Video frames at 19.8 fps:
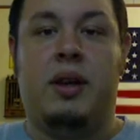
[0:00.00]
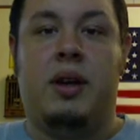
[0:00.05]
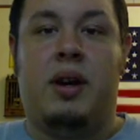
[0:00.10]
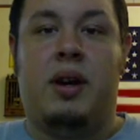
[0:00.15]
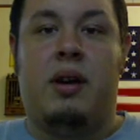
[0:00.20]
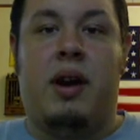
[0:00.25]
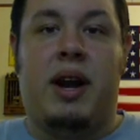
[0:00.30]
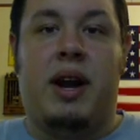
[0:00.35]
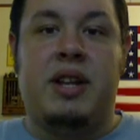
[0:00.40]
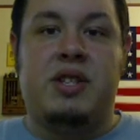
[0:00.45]

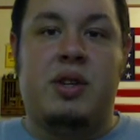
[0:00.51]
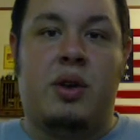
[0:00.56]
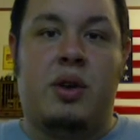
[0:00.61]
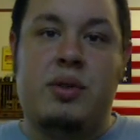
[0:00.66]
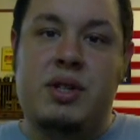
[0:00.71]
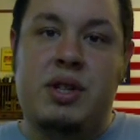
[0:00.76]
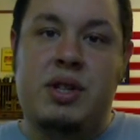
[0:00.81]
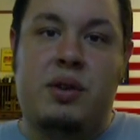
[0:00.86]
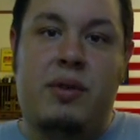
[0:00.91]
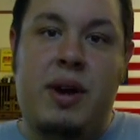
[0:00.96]
All right, so
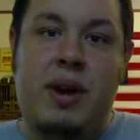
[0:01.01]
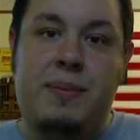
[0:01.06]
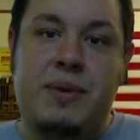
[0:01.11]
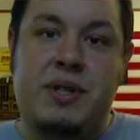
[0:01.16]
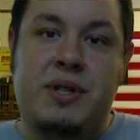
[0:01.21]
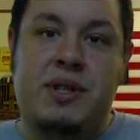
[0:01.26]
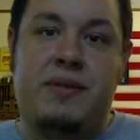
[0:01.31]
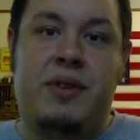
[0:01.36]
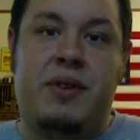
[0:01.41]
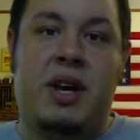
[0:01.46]
those are the
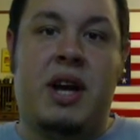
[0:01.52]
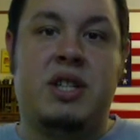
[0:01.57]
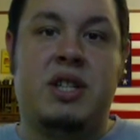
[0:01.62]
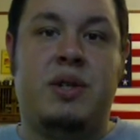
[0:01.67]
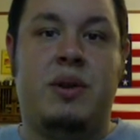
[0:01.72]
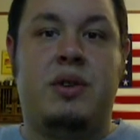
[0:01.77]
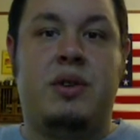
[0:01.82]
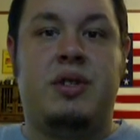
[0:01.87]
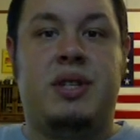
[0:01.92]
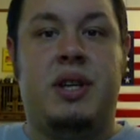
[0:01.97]
grips. If you guys
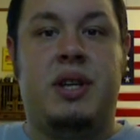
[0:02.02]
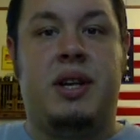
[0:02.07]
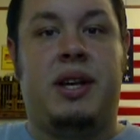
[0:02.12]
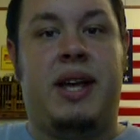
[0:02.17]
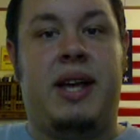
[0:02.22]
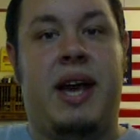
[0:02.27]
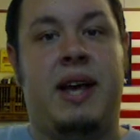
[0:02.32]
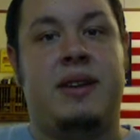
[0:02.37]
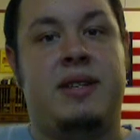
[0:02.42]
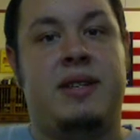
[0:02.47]
are interested,
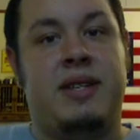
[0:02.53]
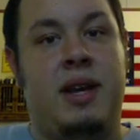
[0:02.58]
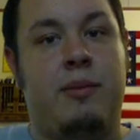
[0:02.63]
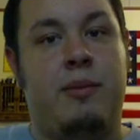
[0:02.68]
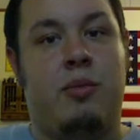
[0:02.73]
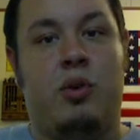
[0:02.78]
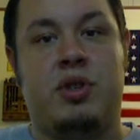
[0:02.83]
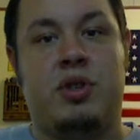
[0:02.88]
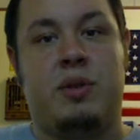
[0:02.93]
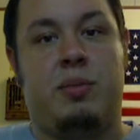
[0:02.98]
again,
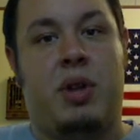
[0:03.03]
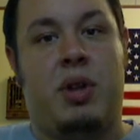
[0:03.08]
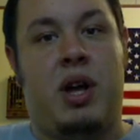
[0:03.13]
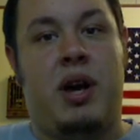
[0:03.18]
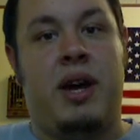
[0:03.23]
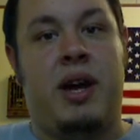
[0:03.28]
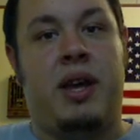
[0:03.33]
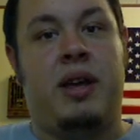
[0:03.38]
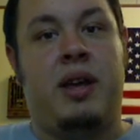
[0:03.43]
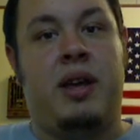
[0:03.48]
same rules
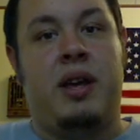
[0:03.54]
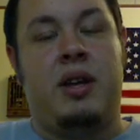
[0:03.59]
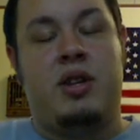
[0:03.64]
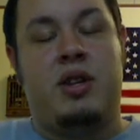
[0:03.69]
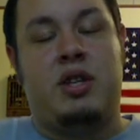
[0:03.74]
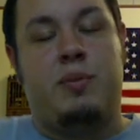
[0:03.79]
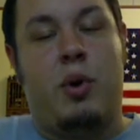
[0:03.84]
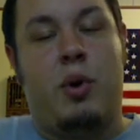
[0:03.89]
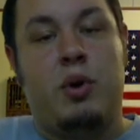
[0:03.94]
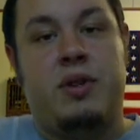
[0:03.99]
apply.
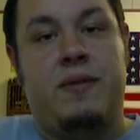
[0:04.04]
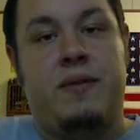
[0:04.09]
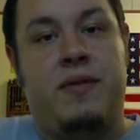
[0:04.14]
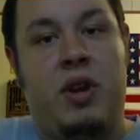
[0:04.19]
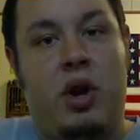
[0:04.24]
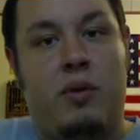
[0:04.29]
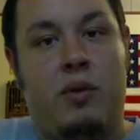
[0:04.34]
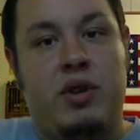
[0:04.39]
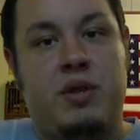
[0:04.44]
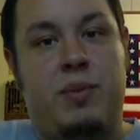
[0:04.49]
Just post a
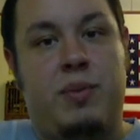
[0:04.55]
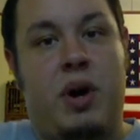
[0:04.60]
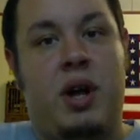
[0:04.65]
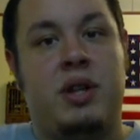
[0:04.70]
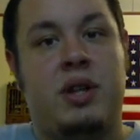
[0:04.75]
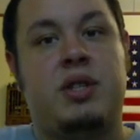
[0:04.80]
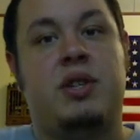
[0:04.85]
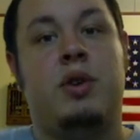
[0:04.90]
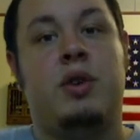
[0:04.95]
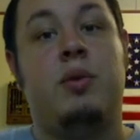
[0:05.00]
video
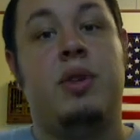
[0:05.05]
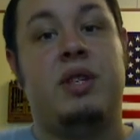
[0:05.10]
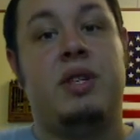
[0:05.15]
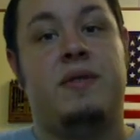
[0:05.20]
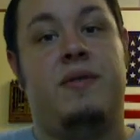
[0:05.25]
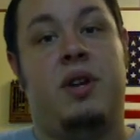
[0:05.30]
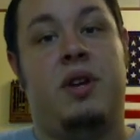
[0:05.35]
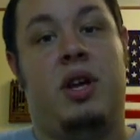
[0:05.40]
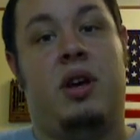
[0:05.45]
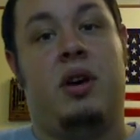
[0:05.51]
response to
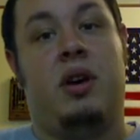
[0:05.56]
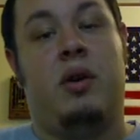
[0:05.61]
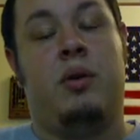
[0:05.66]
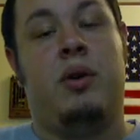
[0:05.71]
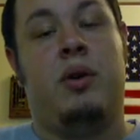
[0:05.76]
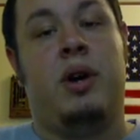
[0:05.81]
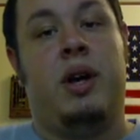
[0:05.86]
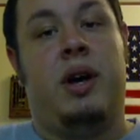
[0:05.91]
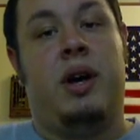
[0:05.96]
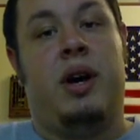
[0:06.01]
this
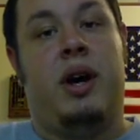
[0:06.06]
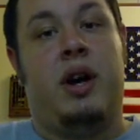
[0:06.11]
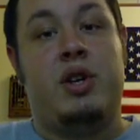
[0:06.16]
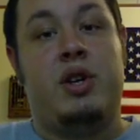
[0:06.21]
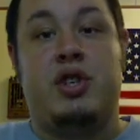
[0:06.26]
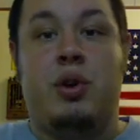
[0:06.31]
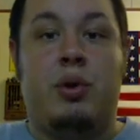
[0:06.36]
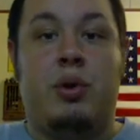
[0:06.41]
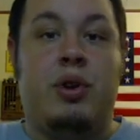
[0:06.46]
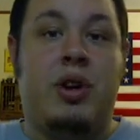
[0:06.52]
video uh,
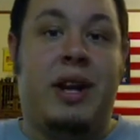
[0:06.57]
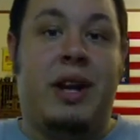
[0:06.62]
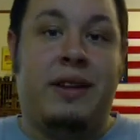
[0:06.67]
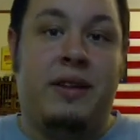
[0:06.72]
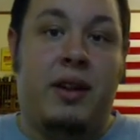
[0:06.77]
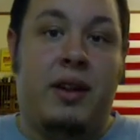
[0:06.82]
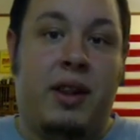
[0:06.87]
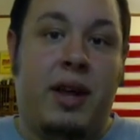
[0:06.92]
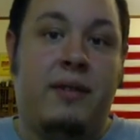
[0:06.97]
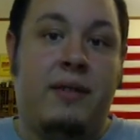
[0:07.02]
showing your
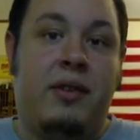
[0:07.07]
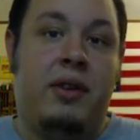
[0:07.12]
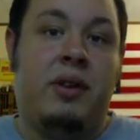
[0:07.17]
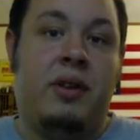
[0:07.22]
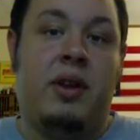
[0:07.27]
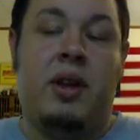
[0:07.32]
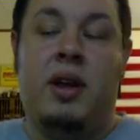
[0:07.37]
1911.